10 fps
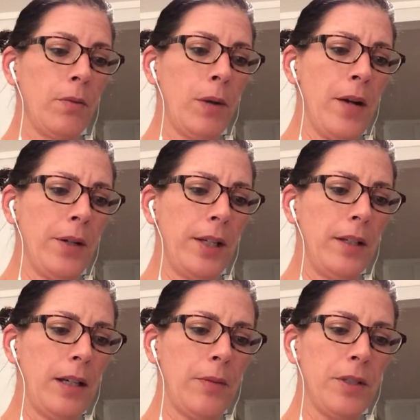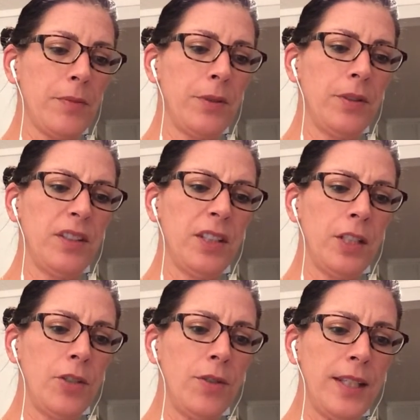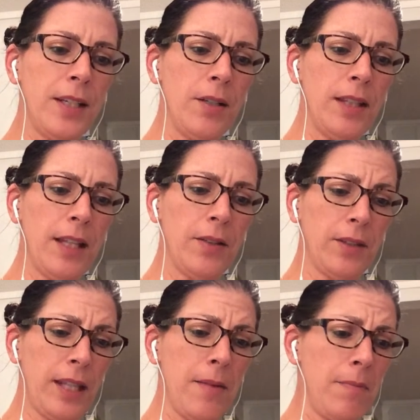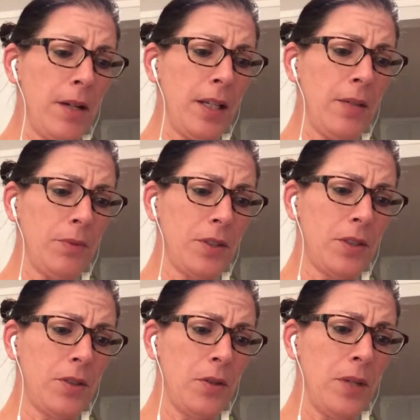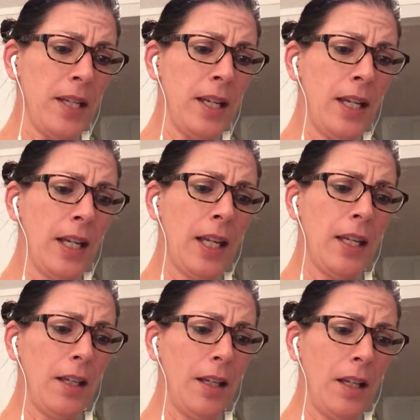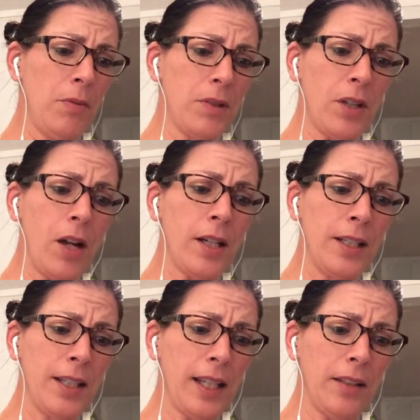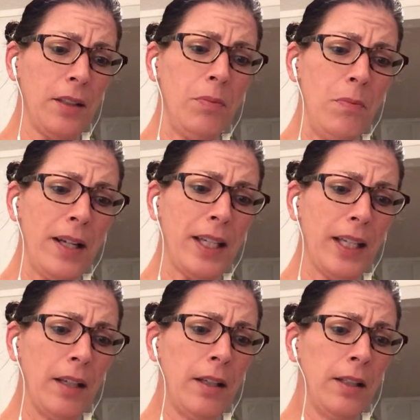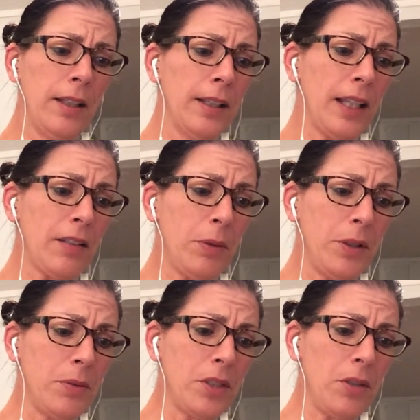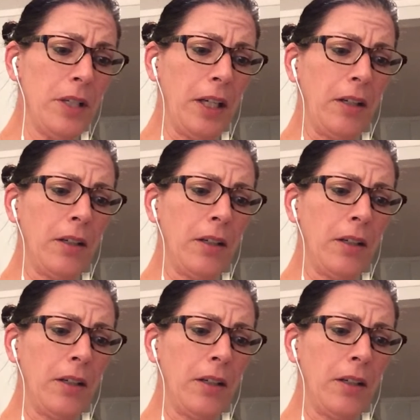"Rowdy," I whispered, "did you see that monkey was doing? He was talking to that little monkey. That's what he was doing.